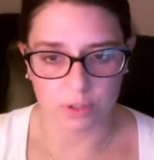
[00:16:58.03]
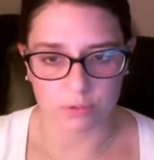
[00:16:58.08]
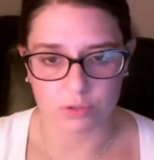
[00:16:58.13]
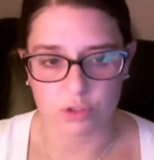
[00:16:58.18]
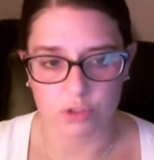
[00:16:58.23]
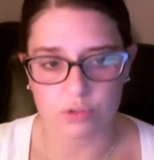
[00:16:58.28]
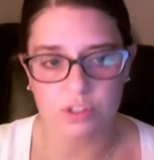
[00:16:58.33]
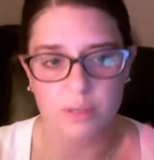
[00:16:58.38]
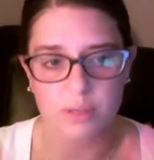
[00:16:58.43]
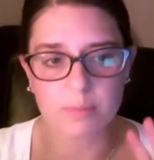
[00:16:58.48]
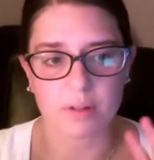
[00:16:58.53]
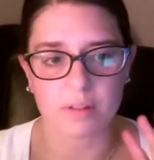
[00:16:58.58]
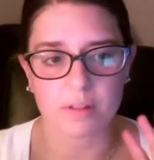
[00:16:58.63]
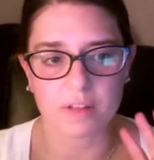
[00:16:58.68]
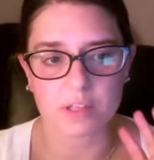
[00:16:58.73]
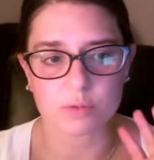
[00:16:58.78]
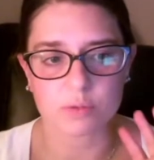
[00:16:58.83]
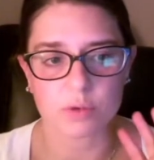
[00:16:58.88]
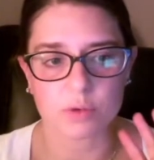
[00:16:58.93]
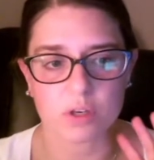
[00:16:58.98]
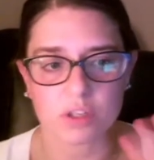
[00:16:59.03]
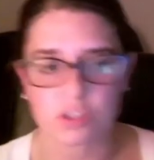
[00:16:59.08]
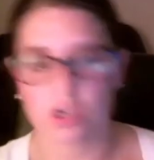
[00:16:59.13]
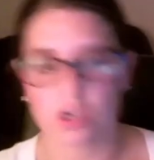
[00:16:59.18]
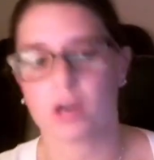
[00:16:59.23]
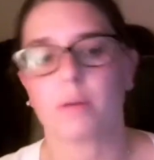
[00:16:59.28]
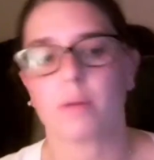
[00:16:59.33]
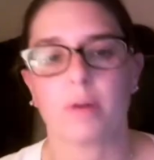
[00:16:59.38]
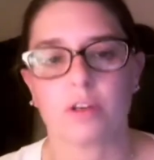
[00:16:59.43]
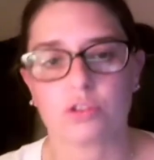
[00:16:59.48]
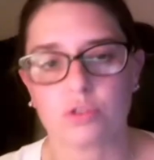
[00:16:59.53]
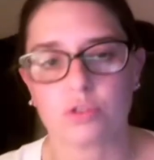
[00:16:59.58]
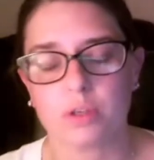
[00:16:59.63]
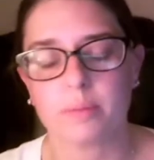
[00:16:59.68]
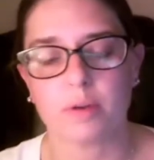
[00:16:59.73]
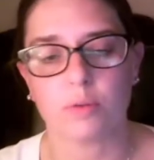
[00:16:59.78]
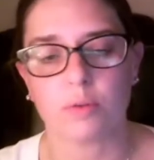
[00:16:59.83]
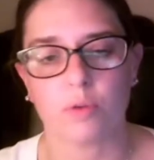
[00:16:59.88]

do some of the things we're going to talk about treatment